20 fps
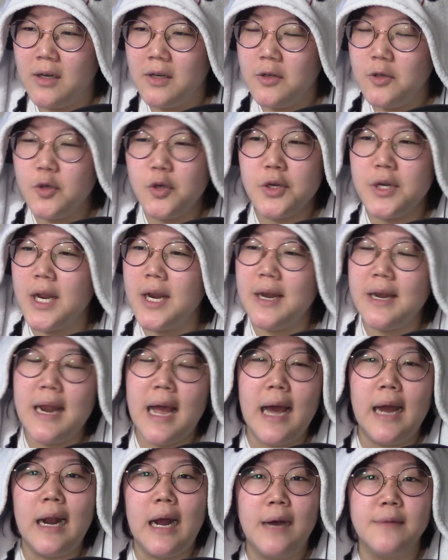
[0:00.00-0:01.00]
You did
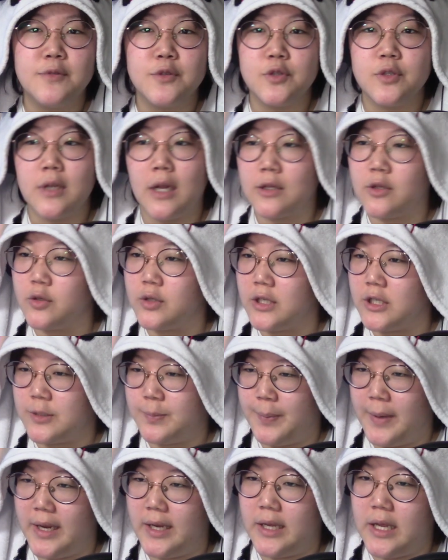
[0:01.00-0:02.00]
not have to do that to this
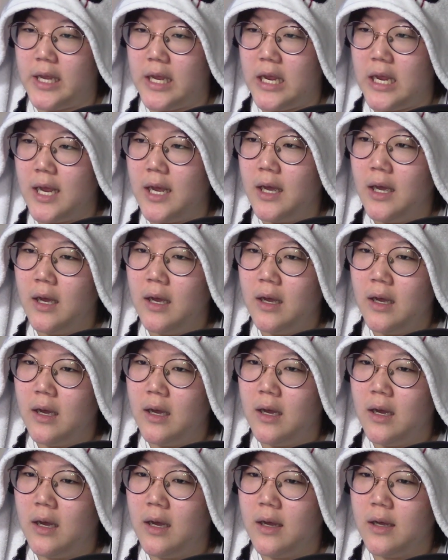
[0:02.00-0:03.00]
pinky.
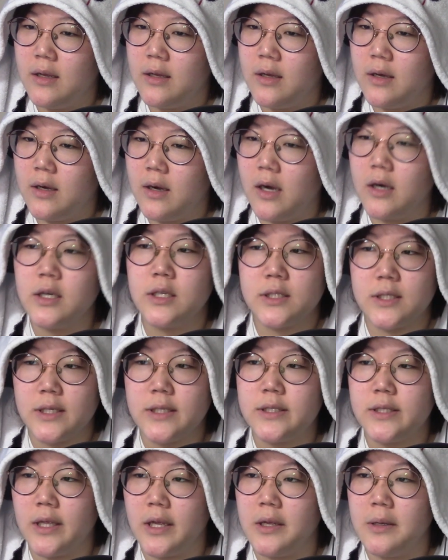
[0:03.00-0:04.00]
Honestly,
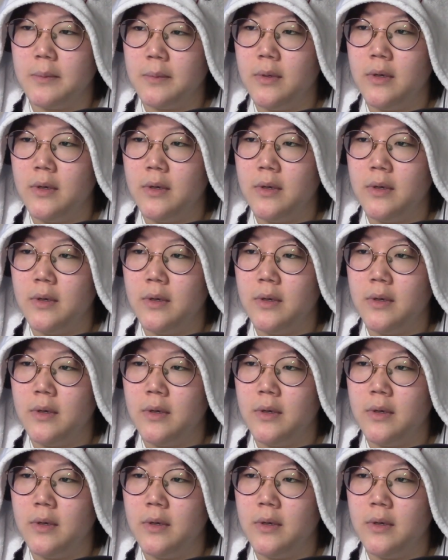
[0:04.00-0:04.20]
same.